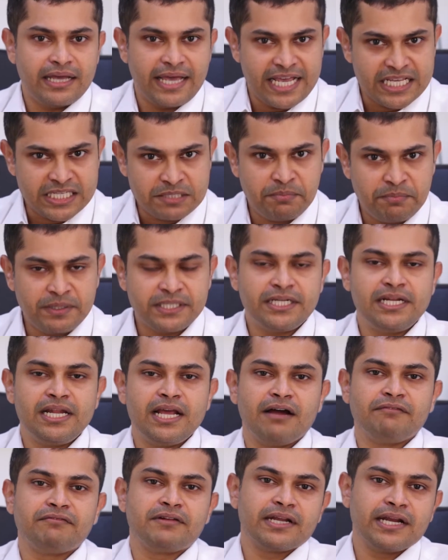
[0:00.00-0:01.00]
especially
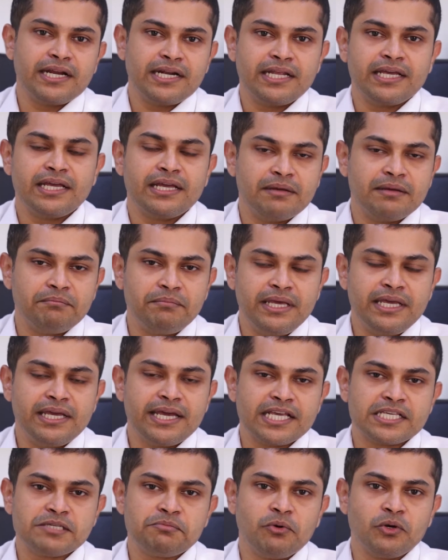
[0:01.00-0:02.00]
after being
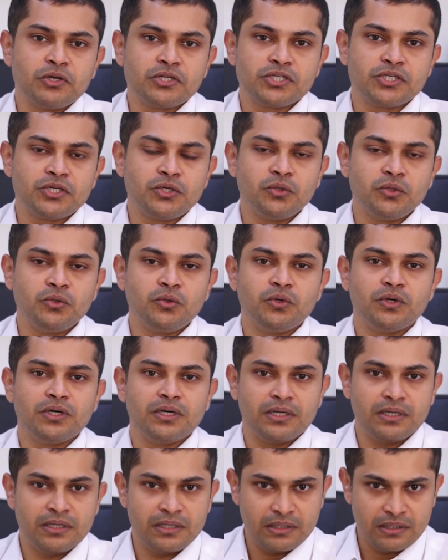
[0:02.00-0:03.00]
exposed to
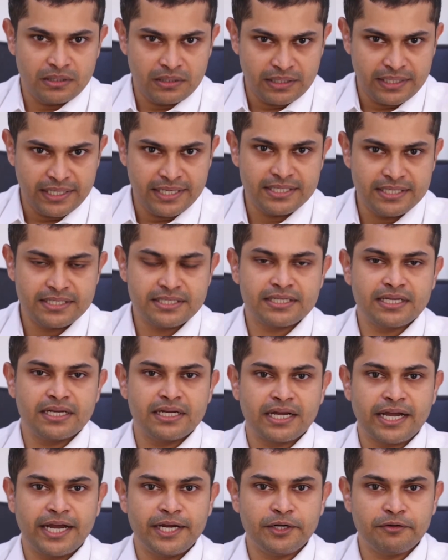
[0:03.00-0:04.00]
these
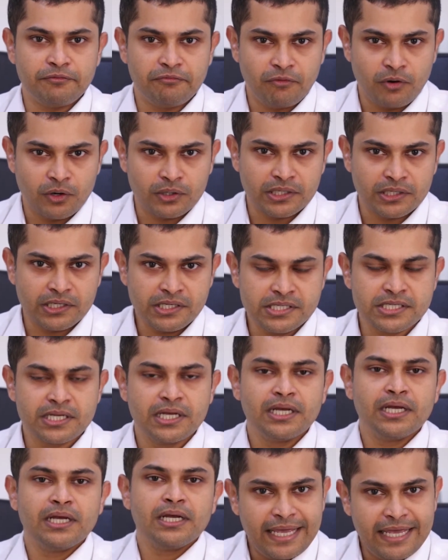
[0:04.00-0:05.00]
kind of waters,
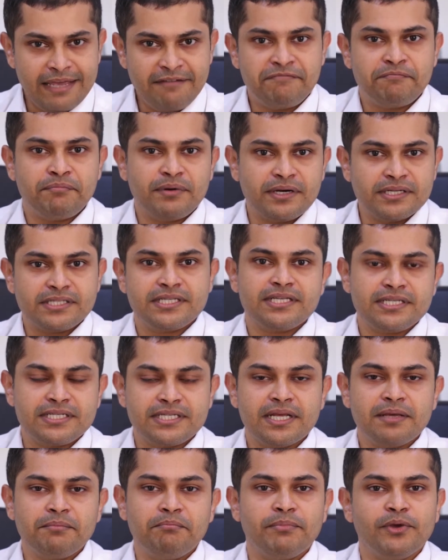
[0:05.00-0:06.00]
if
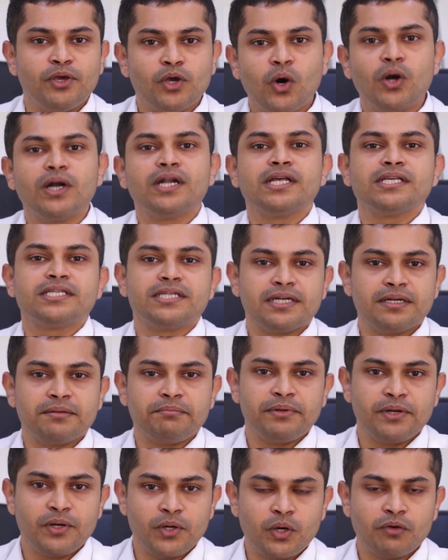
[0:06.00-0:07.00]
persisting beyond a certain
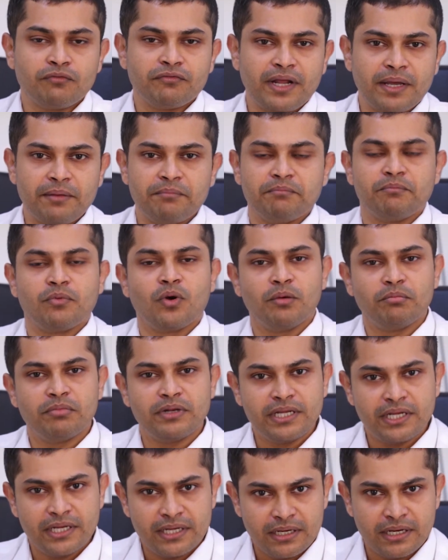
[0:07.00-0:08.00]
period of time,
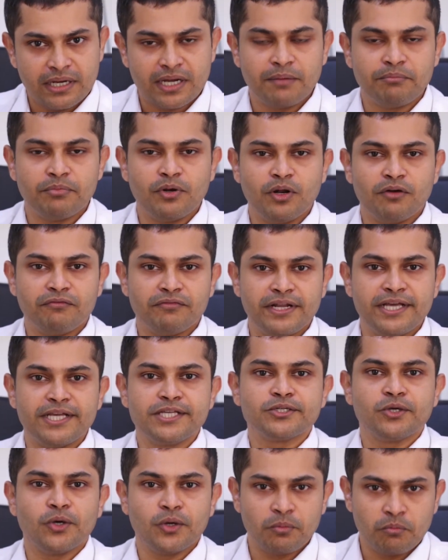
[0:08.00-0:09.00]
probably a couple of
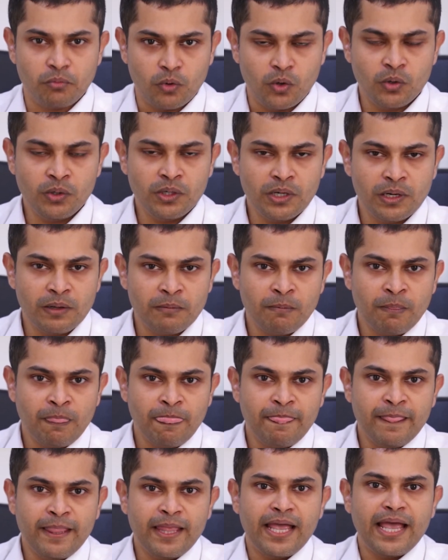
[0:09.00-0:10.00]
days or more,
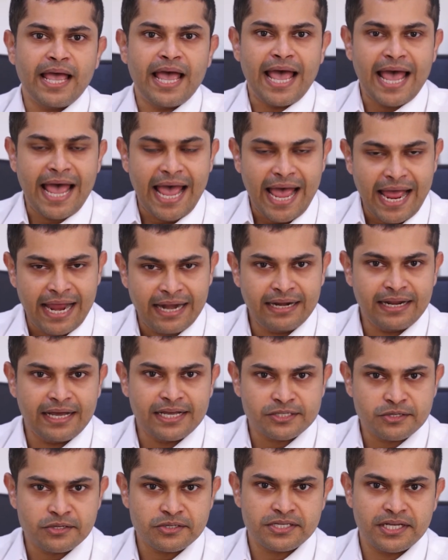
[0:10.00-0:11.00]
and
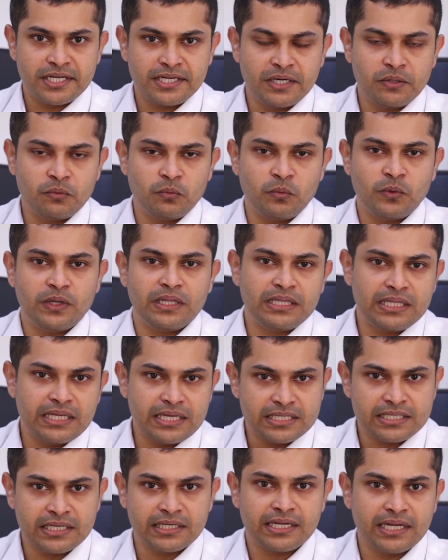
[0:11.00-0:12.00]
associated with
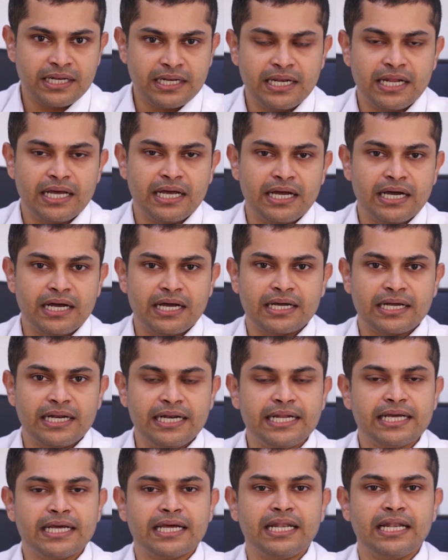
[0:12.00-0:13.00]
certain
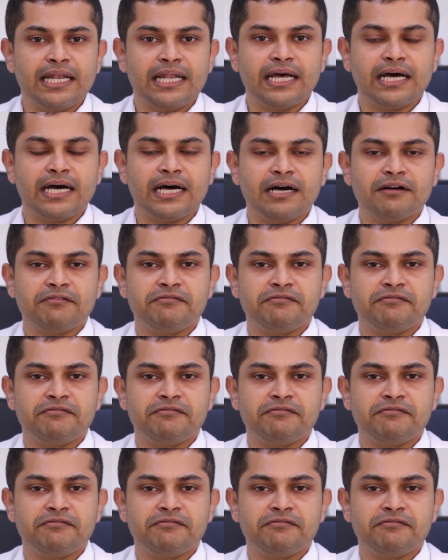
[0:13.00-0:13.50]
clinical